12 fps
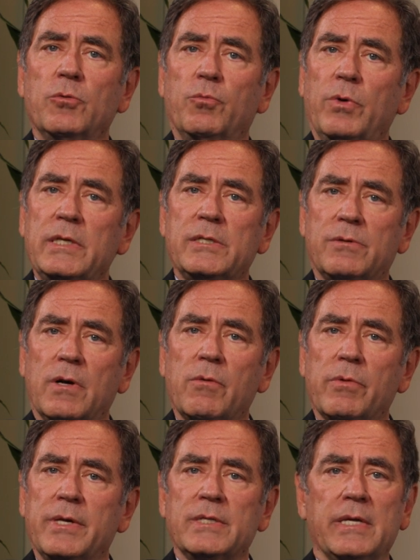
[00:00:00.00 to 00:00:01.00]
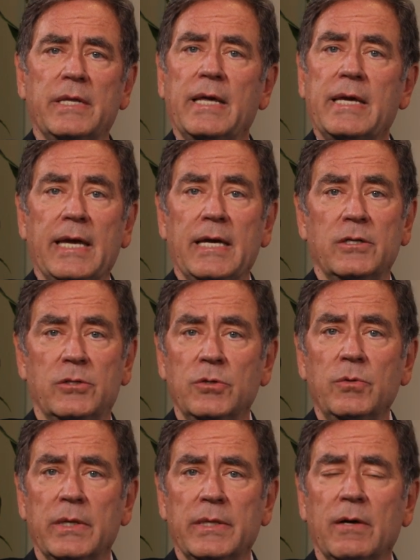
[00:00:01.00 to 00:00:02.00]
who really struggle with this, and they can't
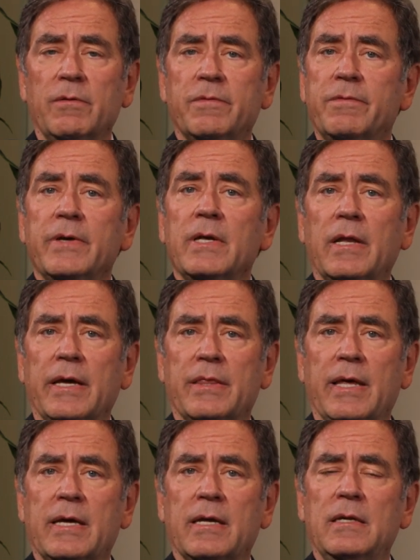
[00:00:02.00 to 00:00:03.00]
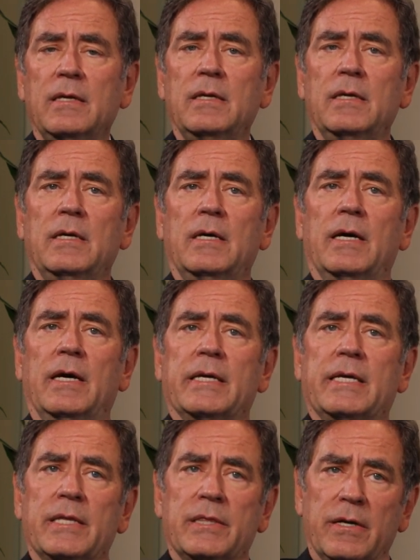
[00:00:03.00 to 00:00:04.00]
do it. They don't feel like they can
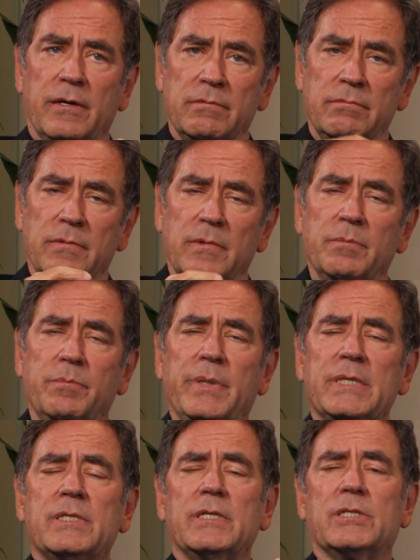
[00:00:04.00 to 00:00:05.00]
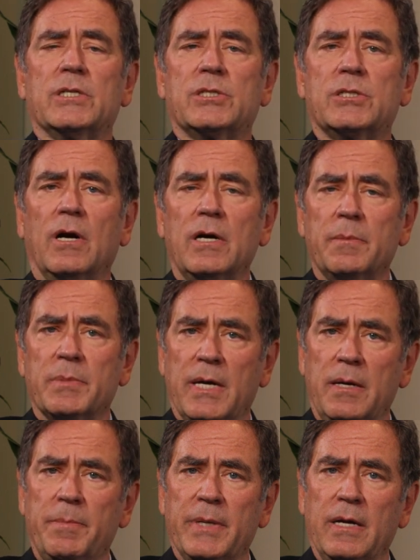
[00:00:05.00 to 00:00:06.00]
get their business, a startup
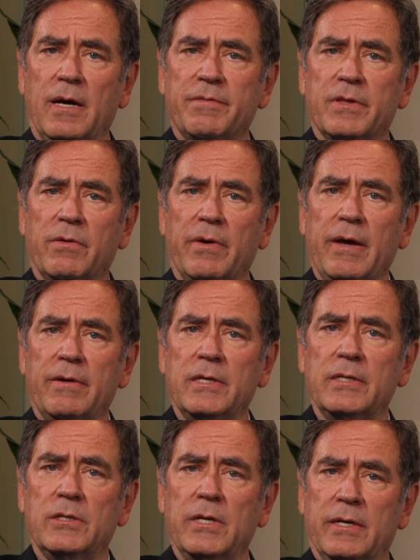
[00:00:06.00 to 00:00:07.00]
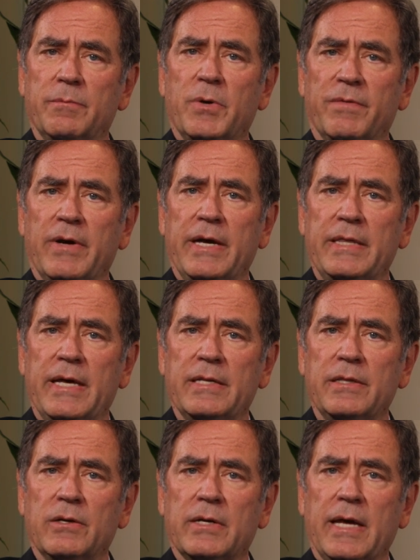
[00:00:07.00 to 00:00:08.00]
company, off the ground and provide
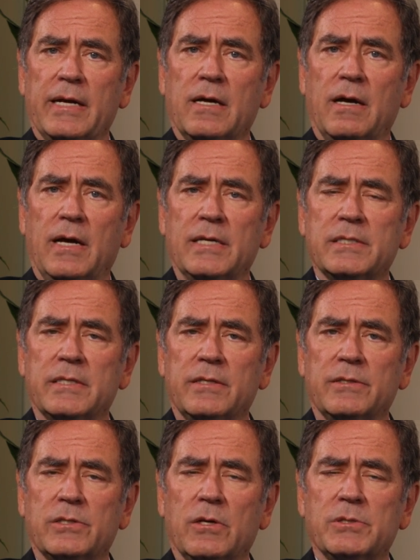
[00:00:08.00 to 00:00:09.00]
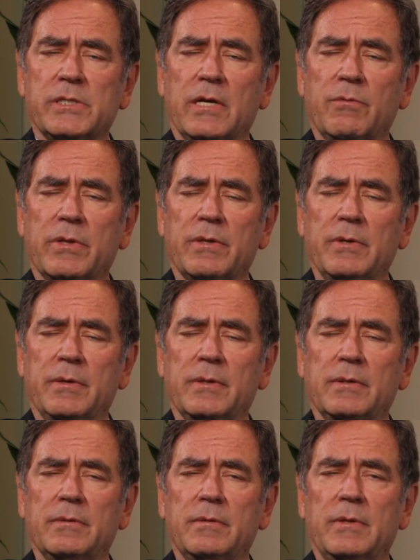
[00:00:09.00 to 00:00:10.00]
the kind of costs that are associated with
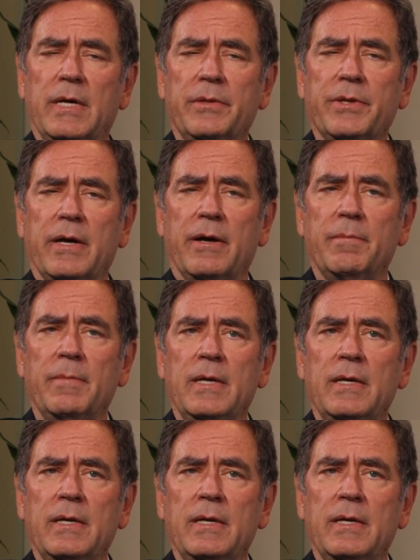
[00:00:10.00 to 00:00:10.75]
healthcare.